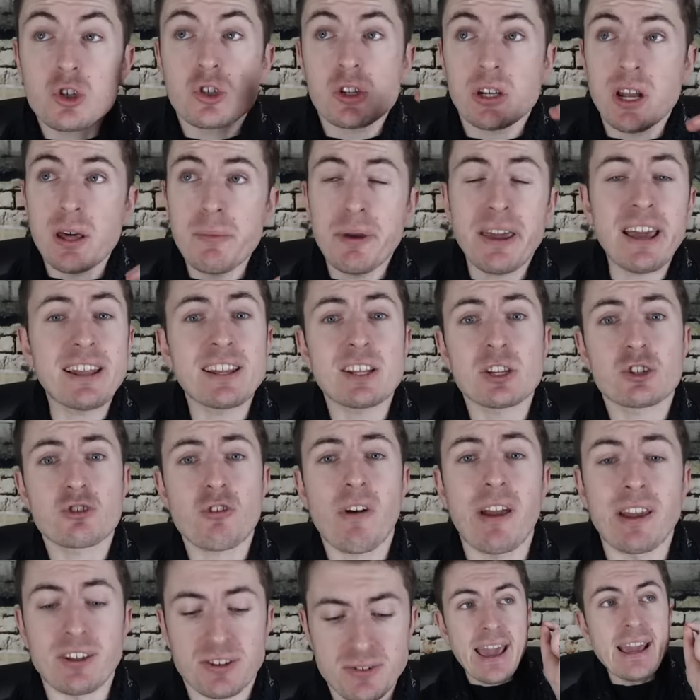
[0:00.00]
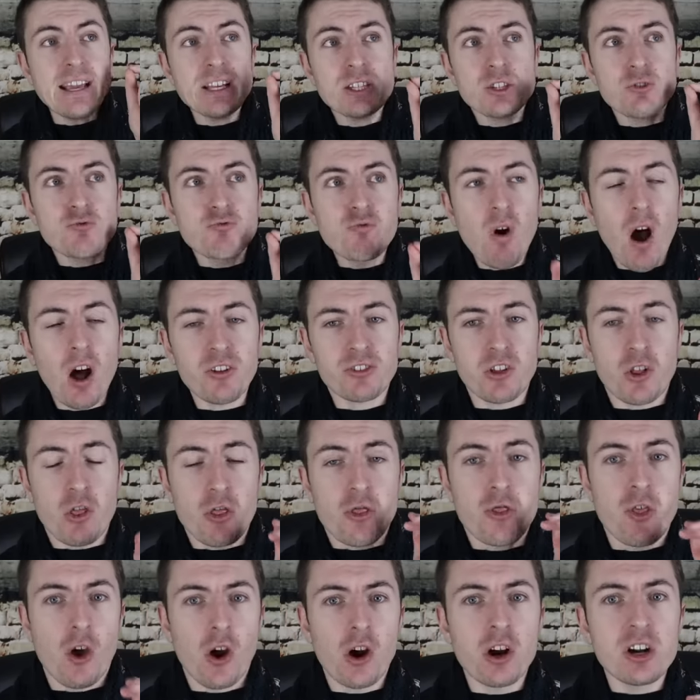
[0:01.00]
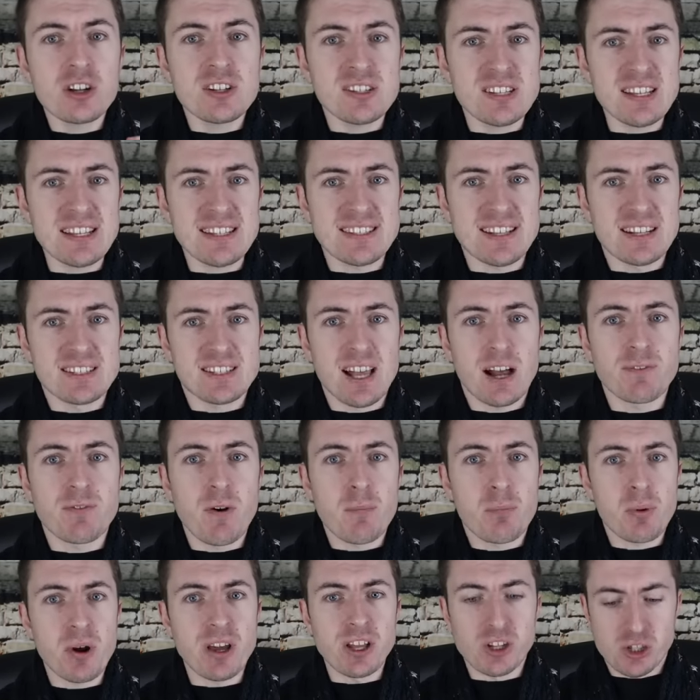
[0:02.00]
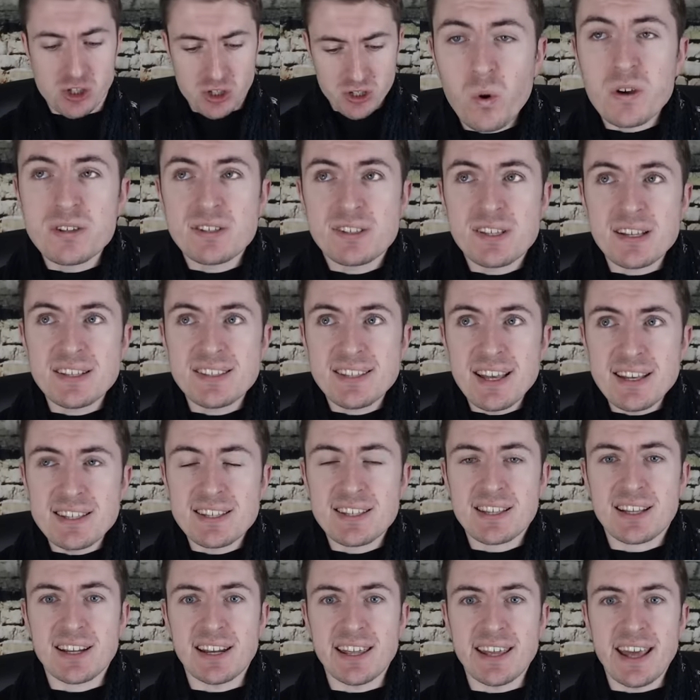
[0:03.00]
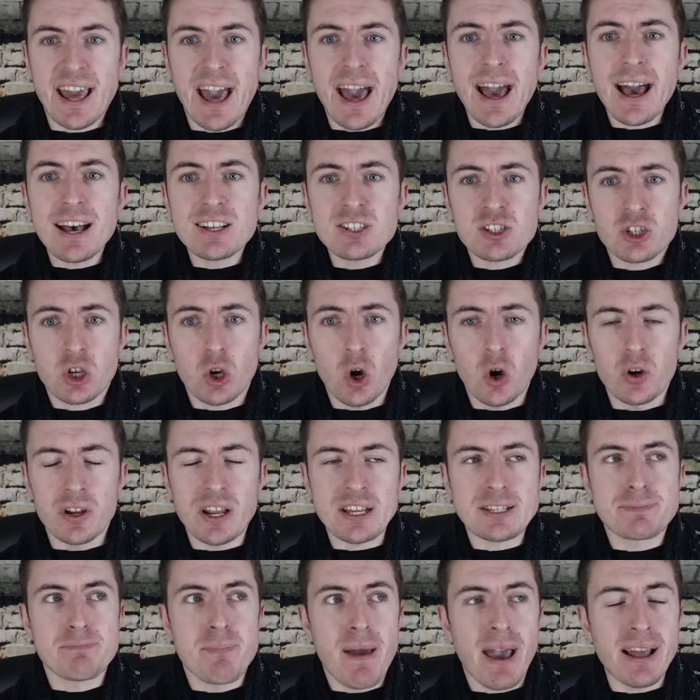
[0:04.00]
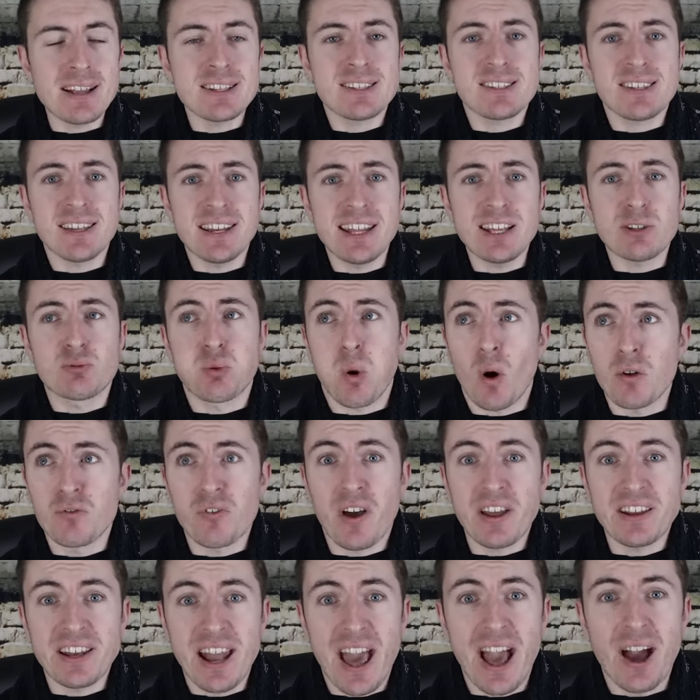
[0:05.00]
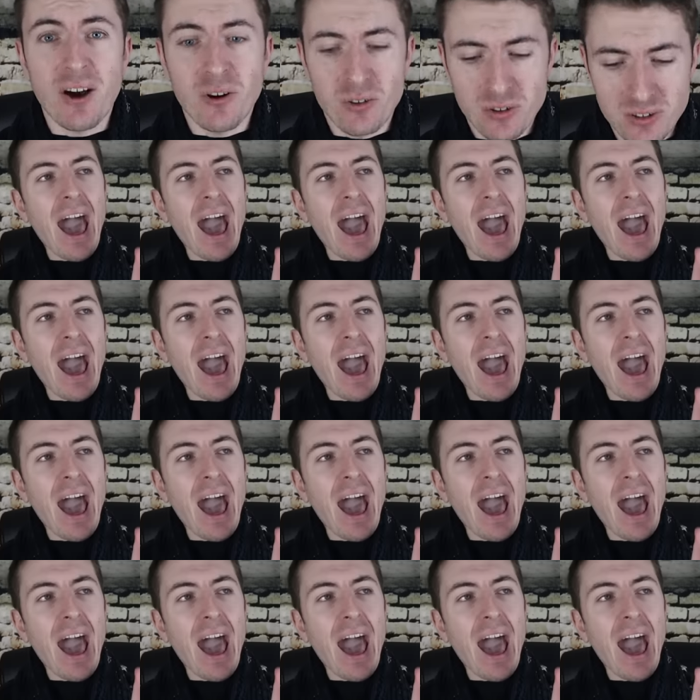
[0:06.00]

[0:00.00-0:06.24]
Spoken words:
So let me get this straight. His rotten third season at Stamford Bridge was statistically as good as Man City's one right now.